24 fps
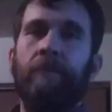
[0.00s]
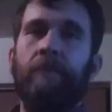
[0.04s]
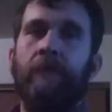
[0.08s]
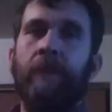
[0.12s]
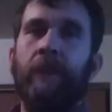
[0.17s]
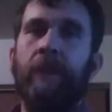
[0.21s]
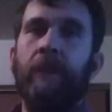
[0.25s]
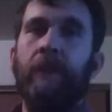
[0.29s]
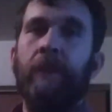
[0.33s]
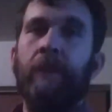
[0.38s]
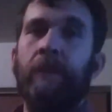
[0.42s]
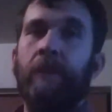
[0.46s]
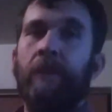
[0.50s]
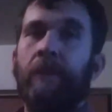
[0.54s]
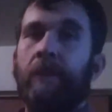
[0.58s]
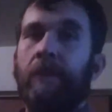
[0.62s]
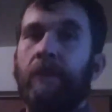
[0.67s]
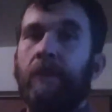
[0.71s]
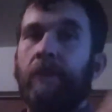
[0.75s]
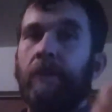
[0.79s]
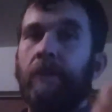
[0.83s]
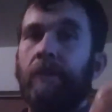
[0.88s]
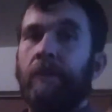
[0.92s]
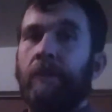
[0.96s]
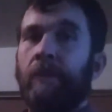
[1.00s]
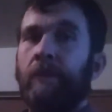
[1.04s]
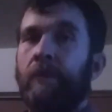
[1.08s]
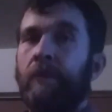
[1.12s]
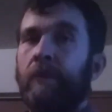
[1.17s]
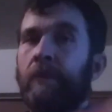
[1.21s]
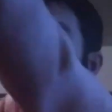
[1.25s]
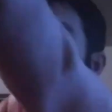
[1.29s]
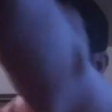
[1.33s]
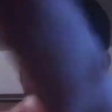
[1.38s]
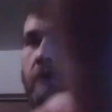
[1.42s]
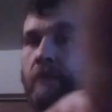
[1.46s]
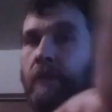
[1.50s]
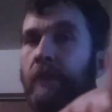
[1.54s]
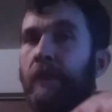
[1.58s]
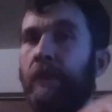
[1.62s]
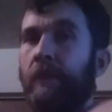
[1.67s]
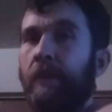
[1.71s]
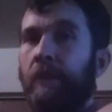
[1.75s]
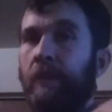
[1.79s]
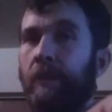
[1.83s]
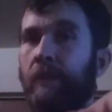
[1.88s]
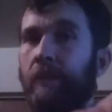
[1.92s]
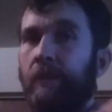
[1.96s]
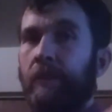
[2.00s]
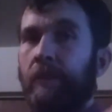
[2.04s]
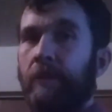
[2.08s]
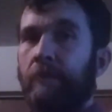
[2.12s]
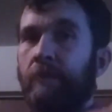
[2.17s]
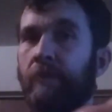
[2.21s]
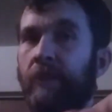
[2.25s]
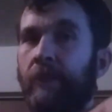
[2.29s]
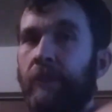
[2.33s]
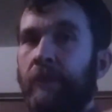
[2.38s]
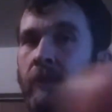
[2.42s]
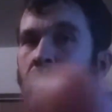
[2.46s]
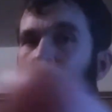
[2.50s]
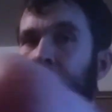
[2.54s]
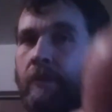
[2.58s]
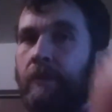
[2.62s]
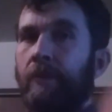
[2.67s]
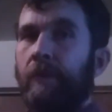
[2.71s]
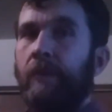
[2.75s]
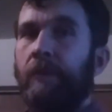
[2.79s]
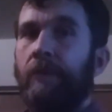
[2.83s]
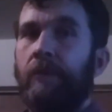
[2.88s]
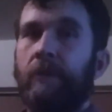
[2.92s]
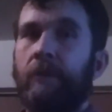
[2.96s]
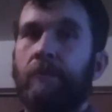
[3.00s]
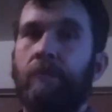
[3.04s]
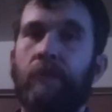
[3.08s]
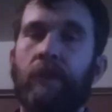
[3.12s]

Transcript: right in here somewhere. There was some